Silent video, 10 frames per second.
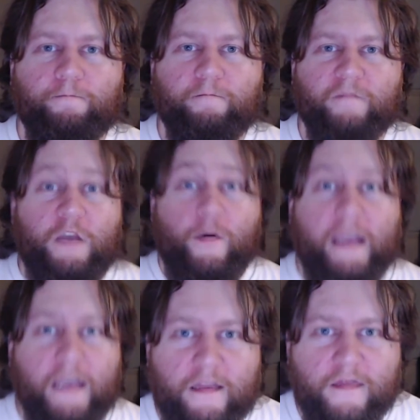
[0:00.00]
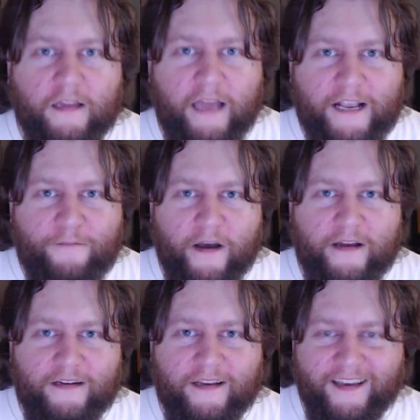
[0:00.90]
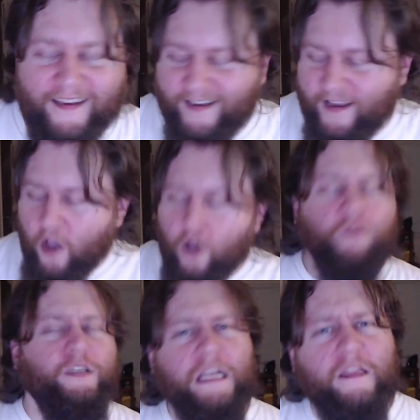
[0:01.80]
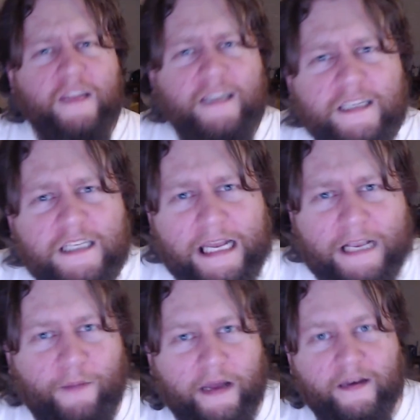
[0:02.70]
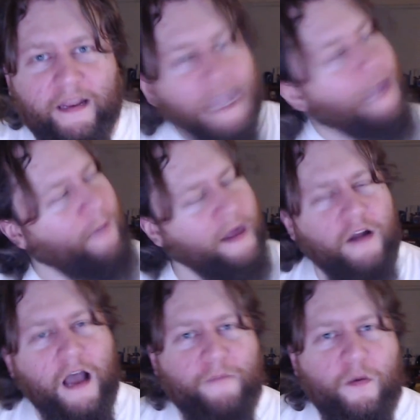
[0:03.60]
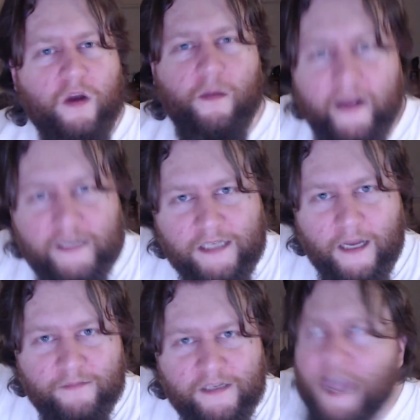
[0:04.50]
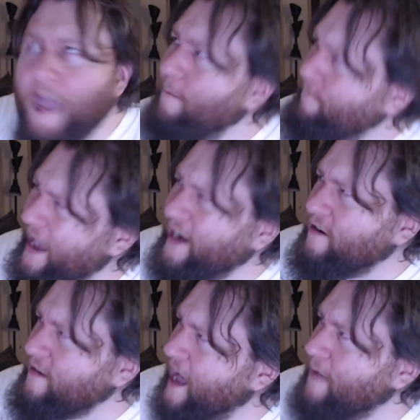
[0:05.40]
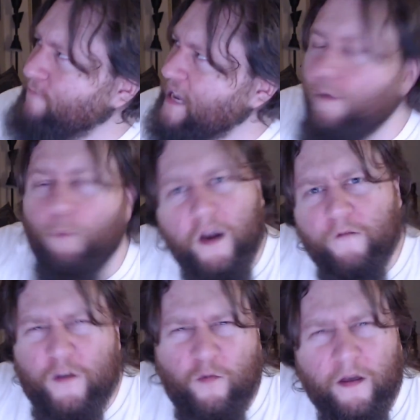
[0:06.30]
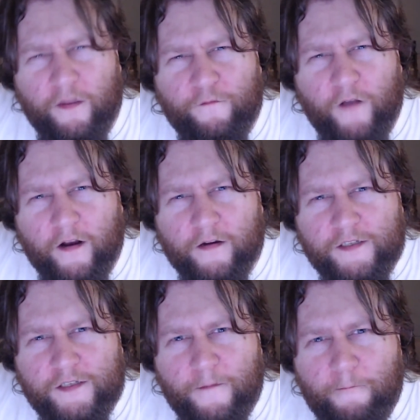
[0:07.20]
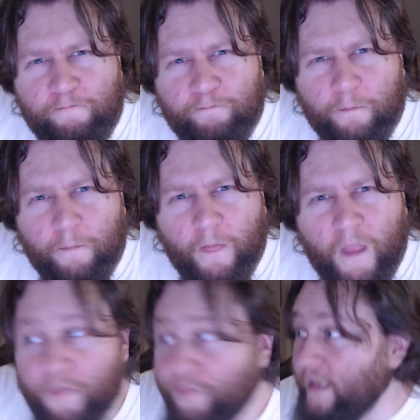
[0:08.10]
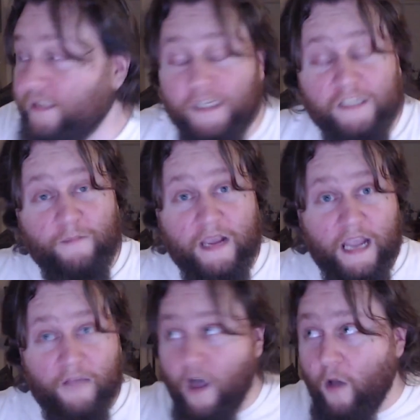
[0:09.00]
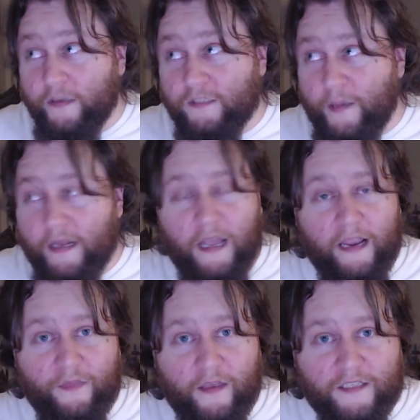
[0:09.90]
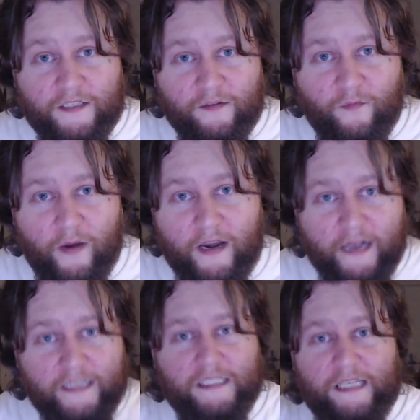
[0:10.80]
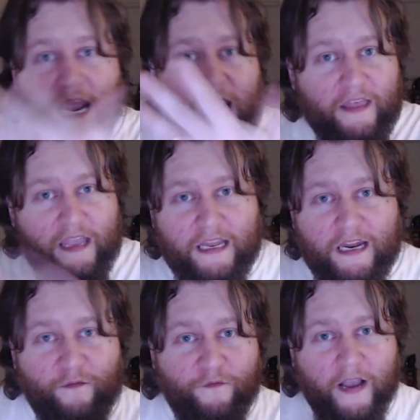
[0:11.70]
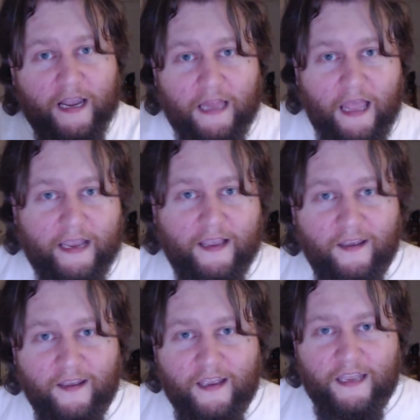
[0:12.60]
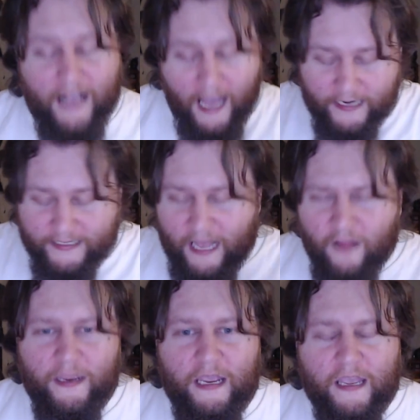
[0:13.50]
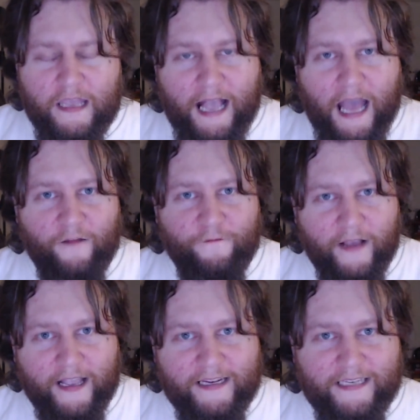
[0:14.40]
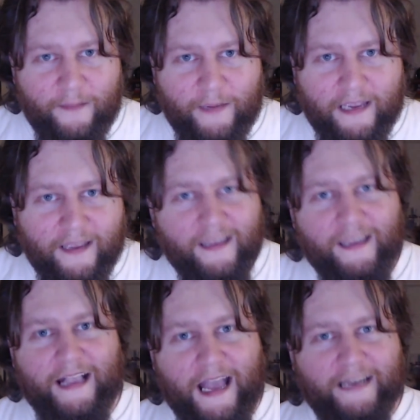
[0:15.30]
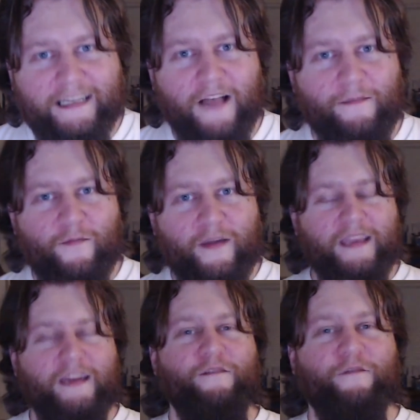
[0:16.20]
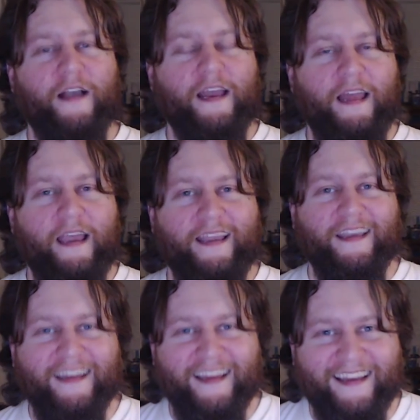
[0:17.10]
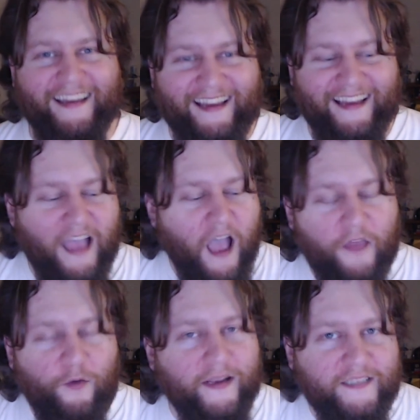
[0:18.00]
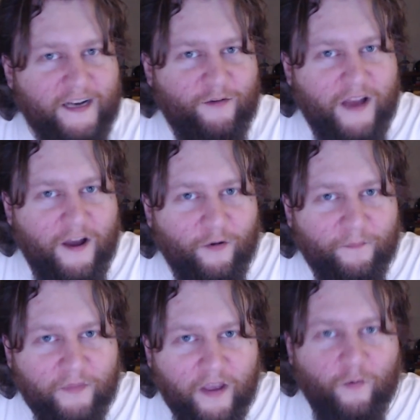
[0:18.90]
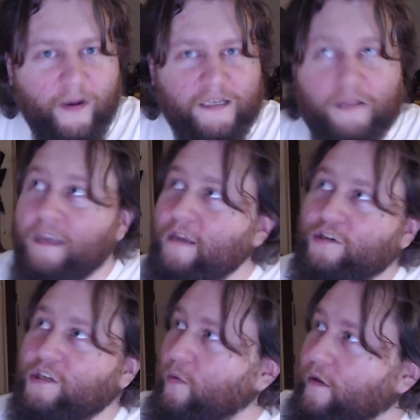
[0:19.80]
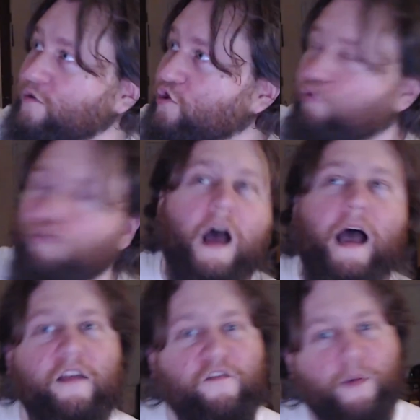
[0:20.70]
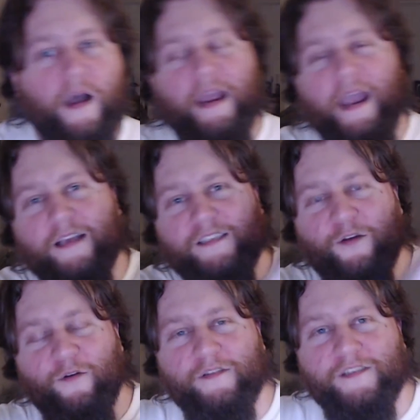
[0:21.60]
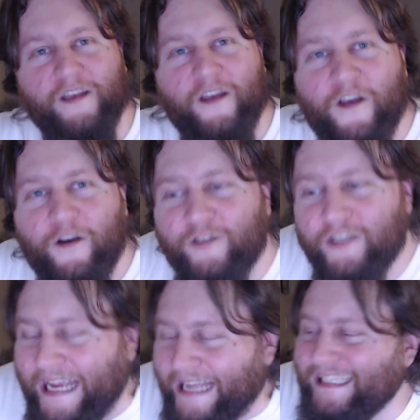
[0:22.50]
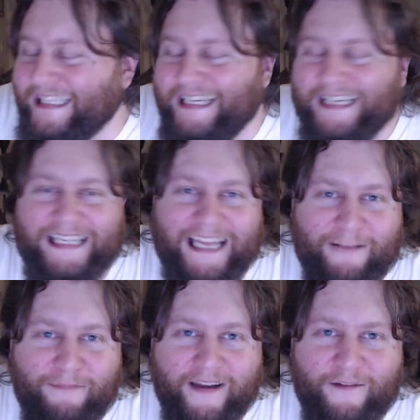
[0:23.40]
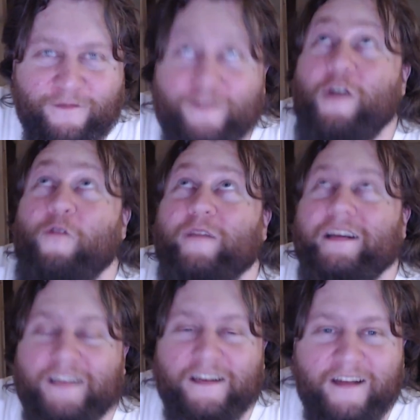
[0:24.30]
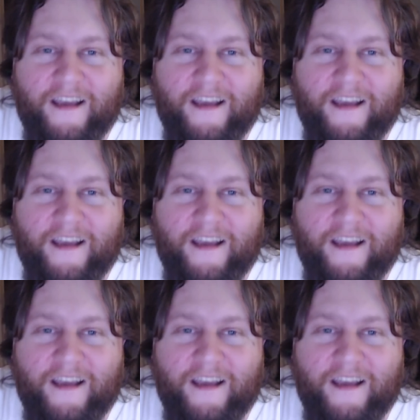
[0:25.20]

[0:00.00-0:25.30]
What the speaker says: You ain't hitting the like button. Who's hitting the dislike button? It better not be one of my subs. It better not be one of you motherfuckers. This is me. I've always been like this. What did I say that you didn't fucking like? You gotta tell me. You gotta fucking tell me. You gotta tell me what you didn't fucking like. Otherwise, I don't know. Otherwise, I think you're just one of those drive-by assholes who just hits the dislike button for no reason.